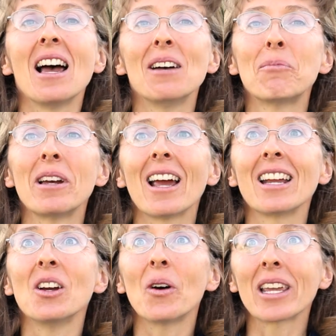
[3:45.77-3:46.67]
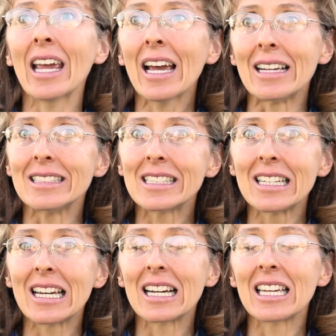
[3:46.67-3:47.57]
But I know I can't.
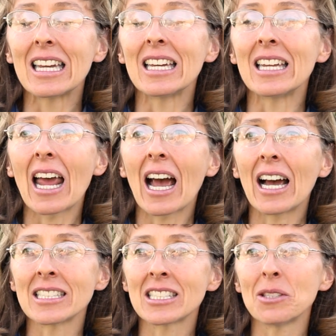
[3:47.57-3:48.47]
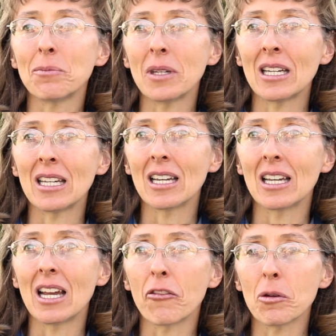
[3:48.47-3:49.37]
It has to be
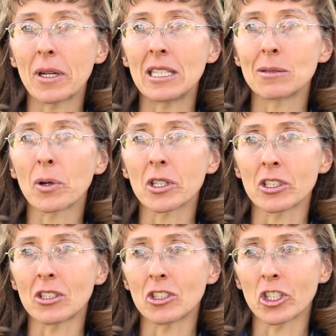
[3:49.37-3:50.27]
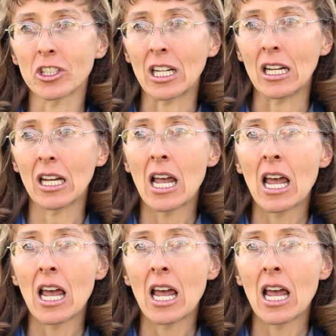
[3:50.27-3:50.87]
everybody's personal journey.